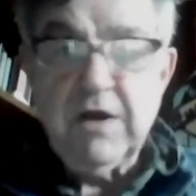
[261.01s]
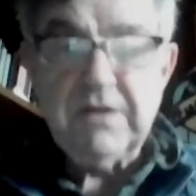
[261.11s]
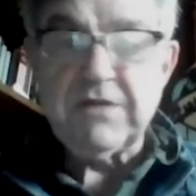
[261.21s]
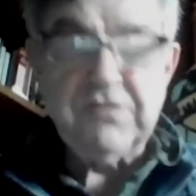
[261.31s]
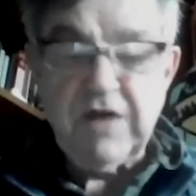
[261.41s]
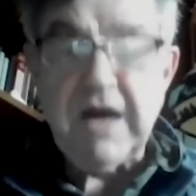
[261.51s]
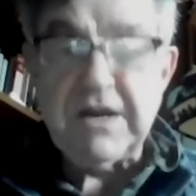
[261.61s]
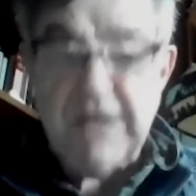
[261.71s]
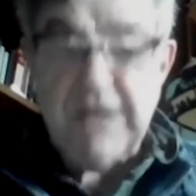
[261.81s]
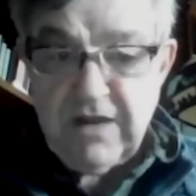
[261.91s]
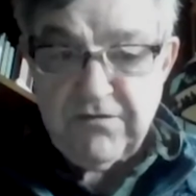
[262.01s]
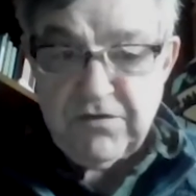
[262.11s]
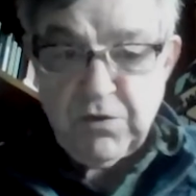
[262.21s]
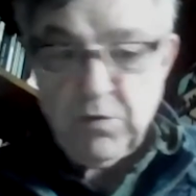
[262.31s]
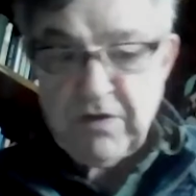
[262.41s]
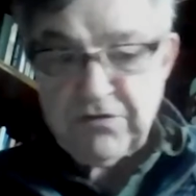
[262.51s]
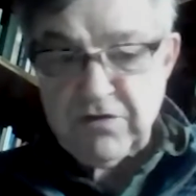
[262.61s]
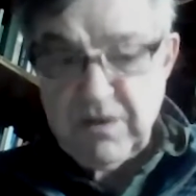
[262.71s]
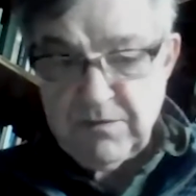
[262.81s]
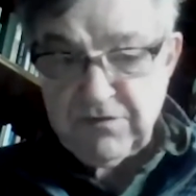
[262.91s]
that's not native to the Western
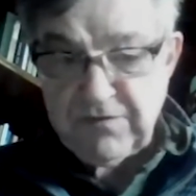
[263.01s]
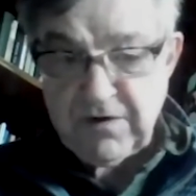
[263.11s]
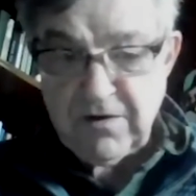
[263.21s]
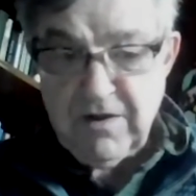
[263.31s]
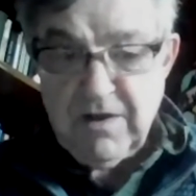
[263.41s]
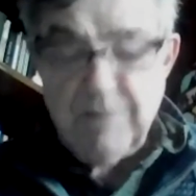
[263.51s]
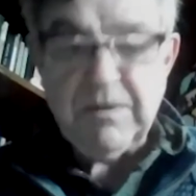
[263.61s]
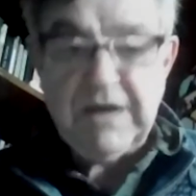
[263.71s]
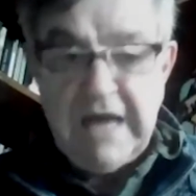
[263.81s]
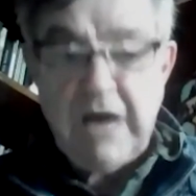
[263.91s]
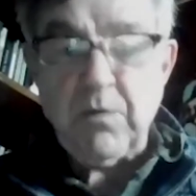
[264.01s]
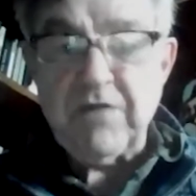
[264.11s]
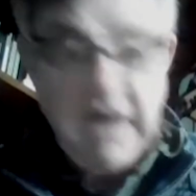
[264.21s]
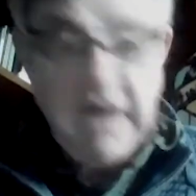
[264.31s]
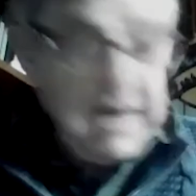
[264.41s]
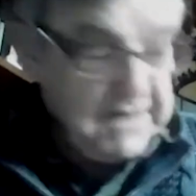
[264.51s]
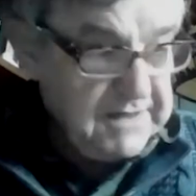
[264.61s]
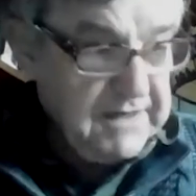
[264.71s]
Hemisphere but now we've got it.